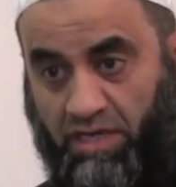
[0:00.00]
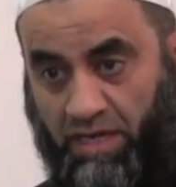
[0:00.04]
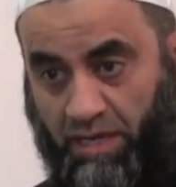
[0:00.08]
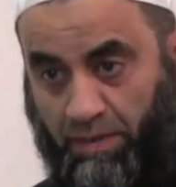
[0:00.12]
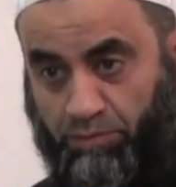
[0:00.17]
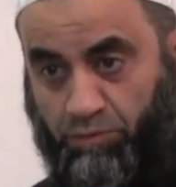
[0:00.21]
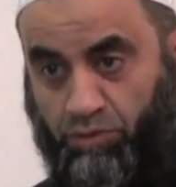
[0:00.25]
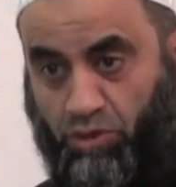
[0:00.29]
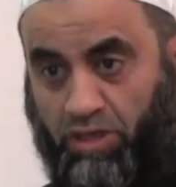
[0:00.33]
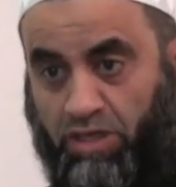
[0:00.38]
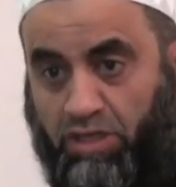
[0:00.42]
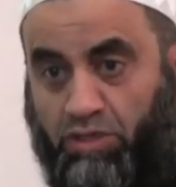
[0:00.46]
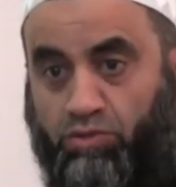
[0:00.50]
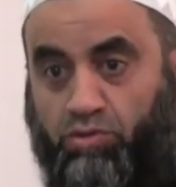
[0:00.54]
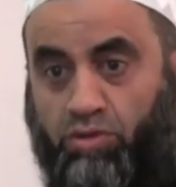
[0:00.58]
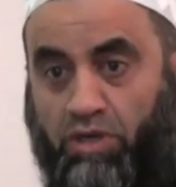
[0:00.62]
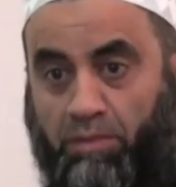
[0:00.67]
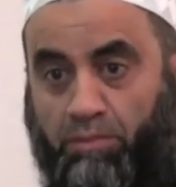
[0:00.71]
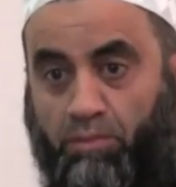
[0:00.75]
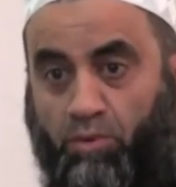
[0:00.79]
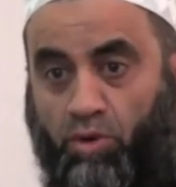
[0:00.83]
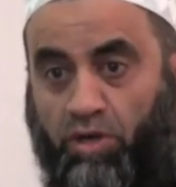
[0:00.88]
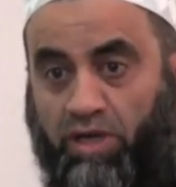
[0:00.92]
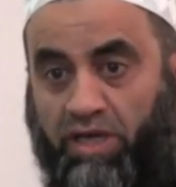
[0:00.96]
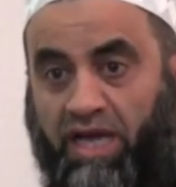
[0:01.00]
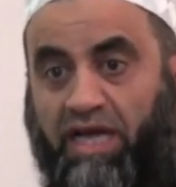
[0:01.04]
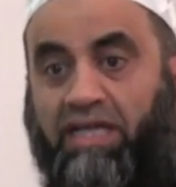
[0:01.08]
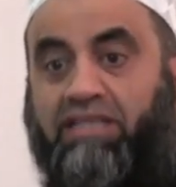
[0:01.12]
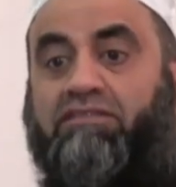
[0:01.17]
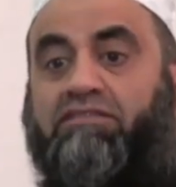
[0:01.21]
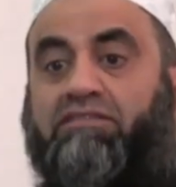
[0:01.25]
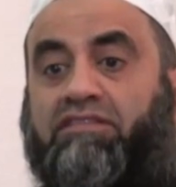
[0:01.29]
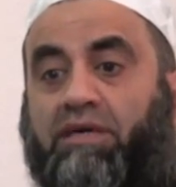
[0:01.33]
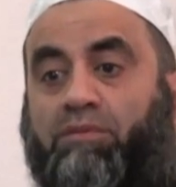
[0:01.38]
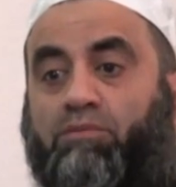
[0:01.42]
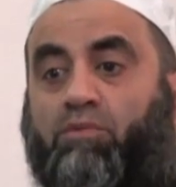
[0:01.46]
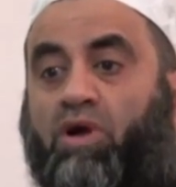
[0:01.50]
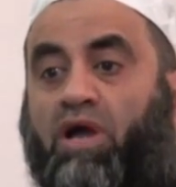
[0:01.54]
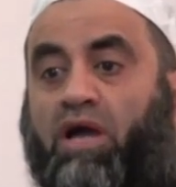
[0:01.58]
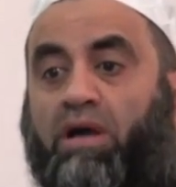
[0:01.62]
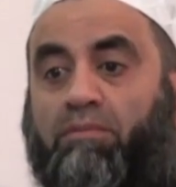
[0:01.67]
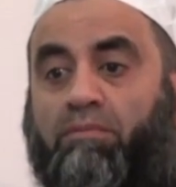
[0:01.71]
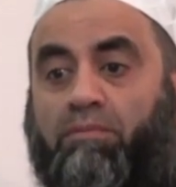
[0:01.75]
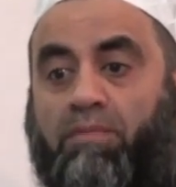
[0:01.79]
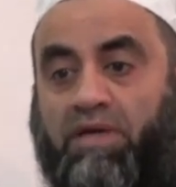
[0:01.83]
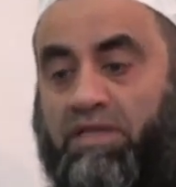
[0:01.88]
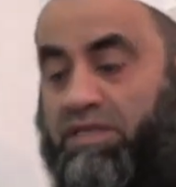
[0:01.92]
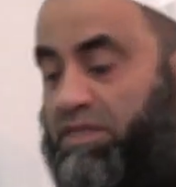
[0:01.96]
I'm talking to a boy. Anta
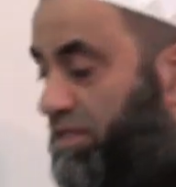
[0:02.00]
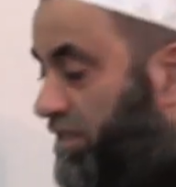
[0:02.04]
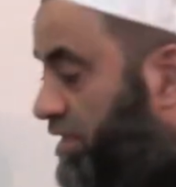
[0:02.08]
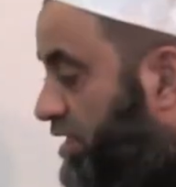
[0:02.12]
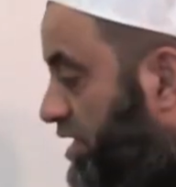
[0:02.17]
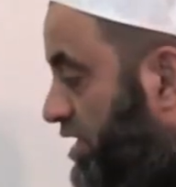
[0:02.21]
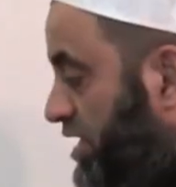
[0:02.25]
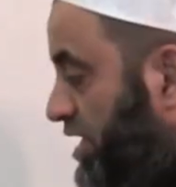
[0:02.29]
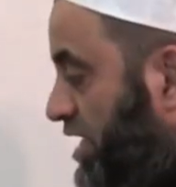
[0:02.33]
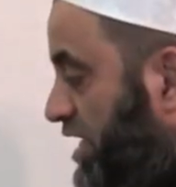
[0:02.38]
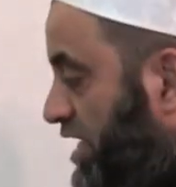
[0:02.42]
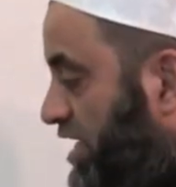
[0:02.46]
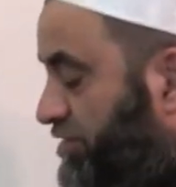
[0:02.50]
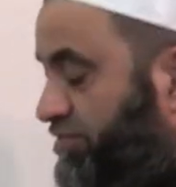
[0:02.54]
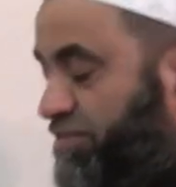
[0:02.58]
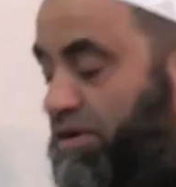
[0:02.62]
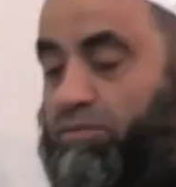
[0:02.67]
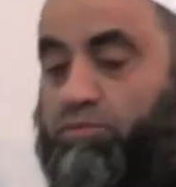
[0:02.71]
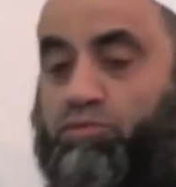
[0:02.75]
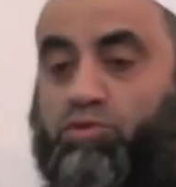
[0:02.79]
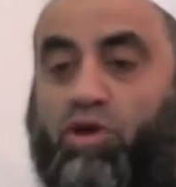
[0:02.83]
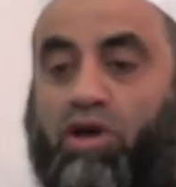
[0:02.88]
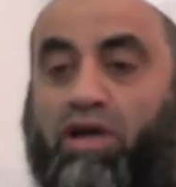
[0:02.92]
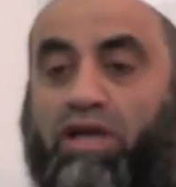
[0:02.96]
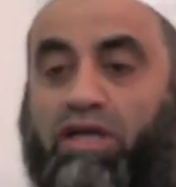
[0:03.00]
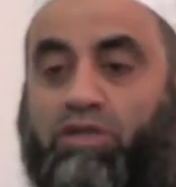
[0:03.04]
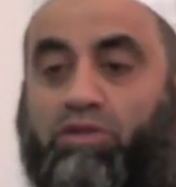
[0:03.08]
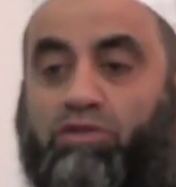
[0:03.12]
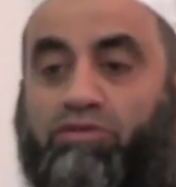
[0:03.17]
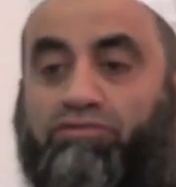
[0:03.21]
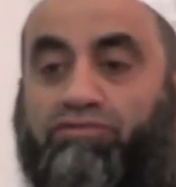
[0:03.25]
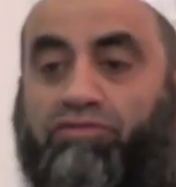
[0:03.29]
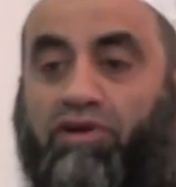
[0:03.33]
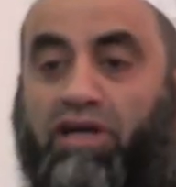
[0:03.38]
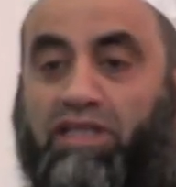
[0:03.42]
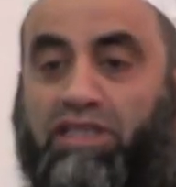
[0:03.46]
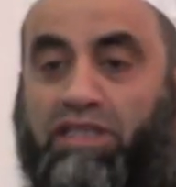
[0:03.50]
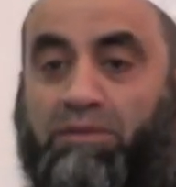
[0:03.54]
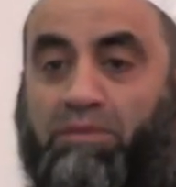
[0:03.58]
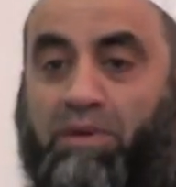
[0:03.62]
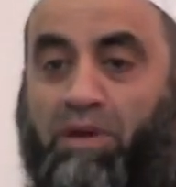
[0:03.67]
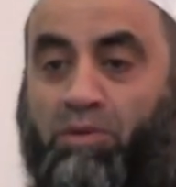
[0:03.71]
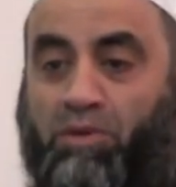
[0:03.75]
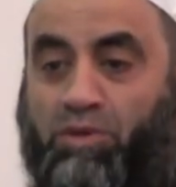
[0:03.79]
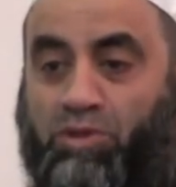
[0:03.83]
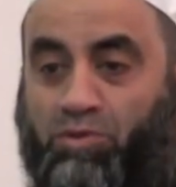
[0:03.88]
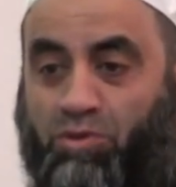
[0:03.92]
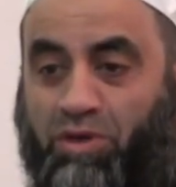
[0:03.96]
Muhammad. If I'm talking to
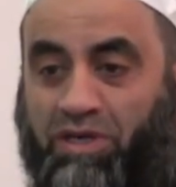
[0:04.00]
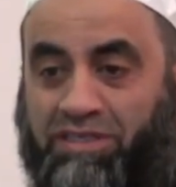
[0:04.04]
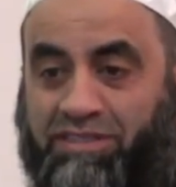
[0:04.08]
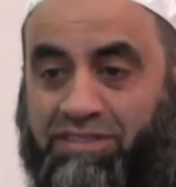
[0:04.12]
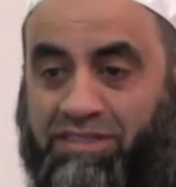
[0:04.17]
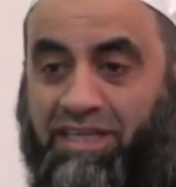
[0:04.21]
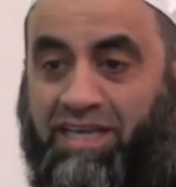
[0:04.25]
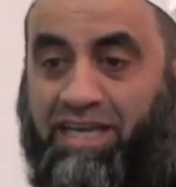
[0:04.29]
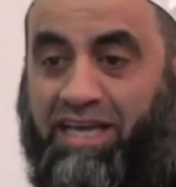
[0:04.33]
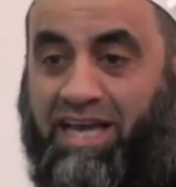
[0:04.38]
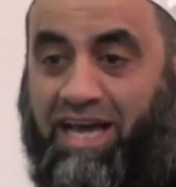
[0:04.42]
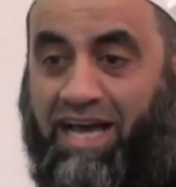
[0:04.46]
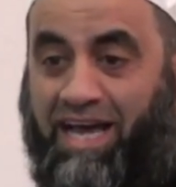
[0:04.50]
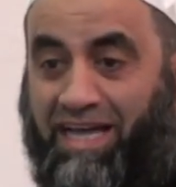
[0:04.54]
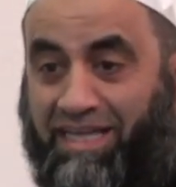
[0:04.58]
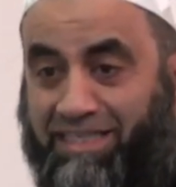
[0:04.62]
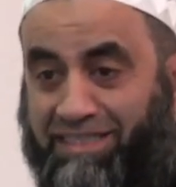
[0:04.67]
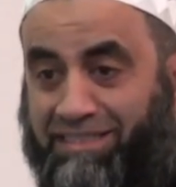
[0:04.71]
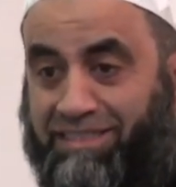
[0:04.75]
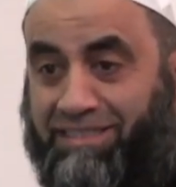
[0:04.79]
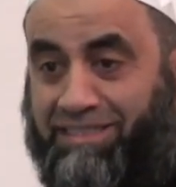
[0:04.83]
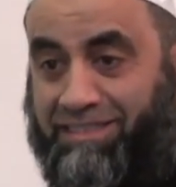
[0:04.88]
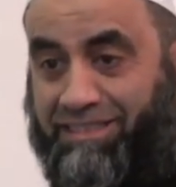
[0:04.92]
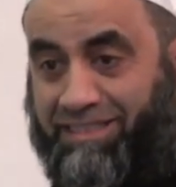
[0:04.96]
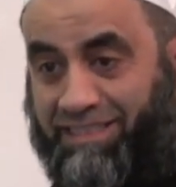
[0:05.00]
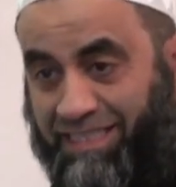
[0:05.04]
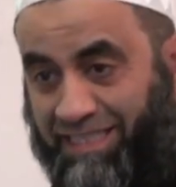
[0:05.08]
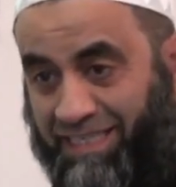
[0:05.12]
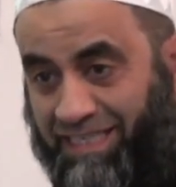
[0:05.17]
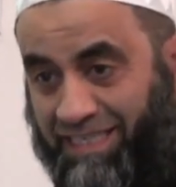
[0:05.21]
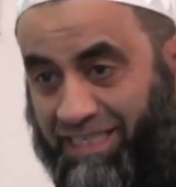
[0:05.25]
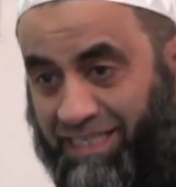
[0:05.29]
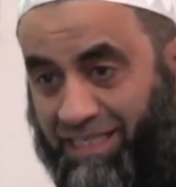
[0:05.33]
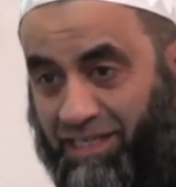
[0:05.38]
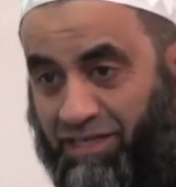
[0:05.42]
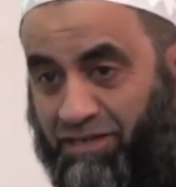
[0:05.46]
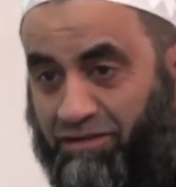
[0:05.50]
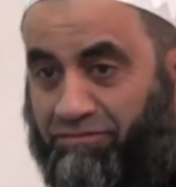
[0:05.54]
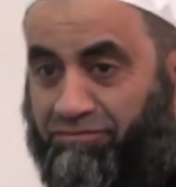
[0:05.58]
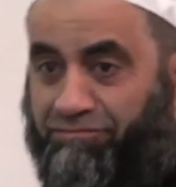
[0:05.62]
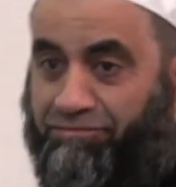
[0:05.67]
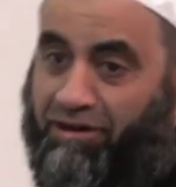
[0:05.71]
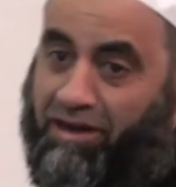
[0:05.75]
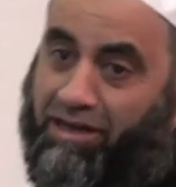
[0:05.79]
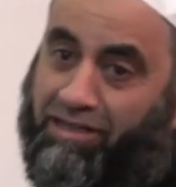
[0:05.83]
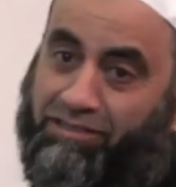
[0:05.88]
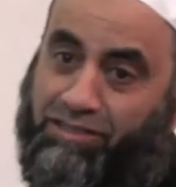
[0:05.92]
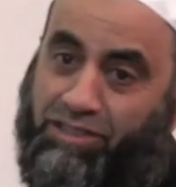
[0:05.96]
Fatima, what do I say? Anti
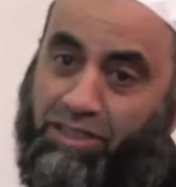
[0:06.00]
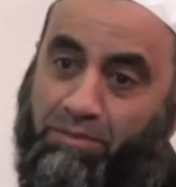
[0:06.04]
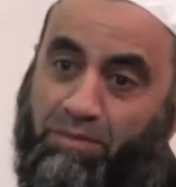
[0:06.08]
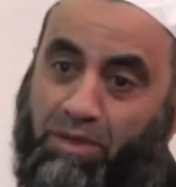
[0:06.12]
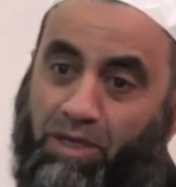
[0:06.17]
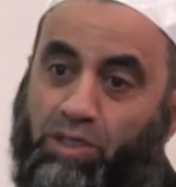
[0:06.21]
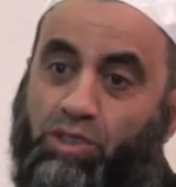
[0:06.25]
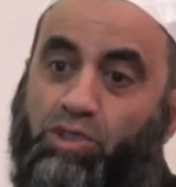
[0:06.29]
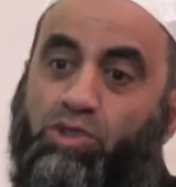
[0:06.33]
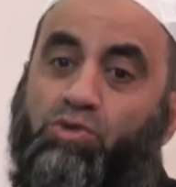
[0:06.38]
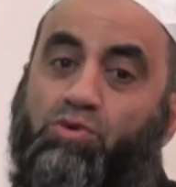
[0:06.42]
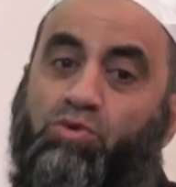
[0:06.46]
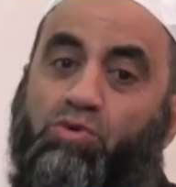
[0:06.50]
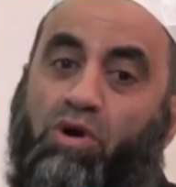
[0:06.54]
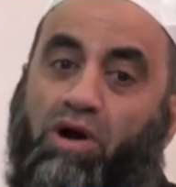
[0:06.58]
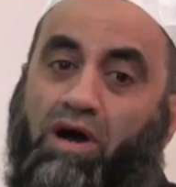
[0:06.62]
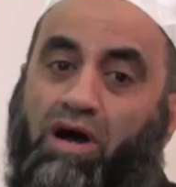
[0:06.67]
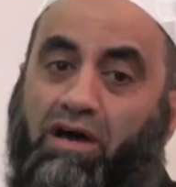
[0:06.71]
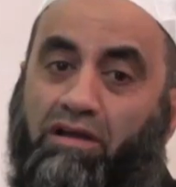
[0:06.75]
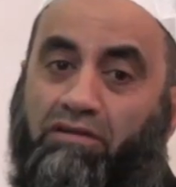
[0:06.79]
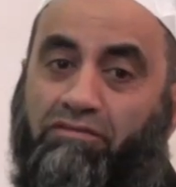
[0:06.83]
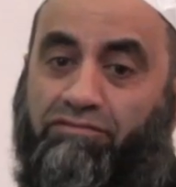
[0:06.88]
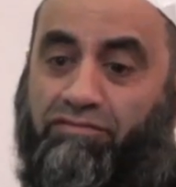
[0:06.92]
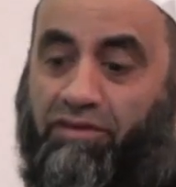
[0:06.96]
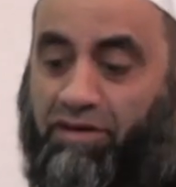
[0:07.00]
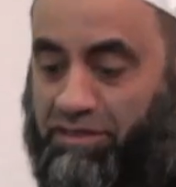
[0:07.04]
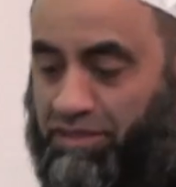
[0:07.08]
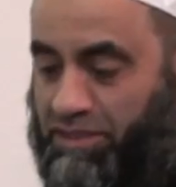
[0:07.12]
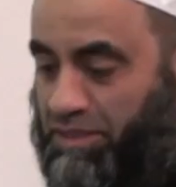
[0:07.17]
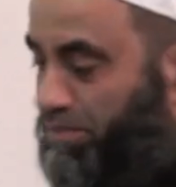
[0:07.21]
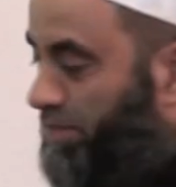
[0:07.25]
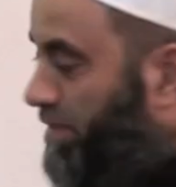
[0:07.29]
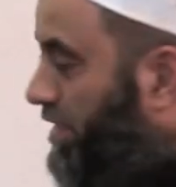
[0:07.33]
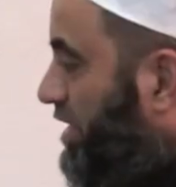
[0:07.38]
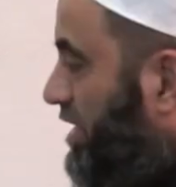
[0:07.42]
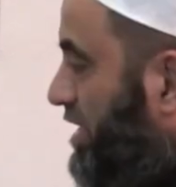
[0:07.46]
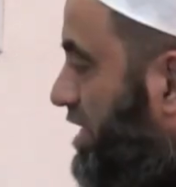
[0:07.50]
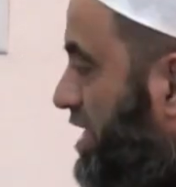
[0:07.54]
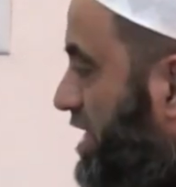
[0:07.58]
Fatima. You are Fatima.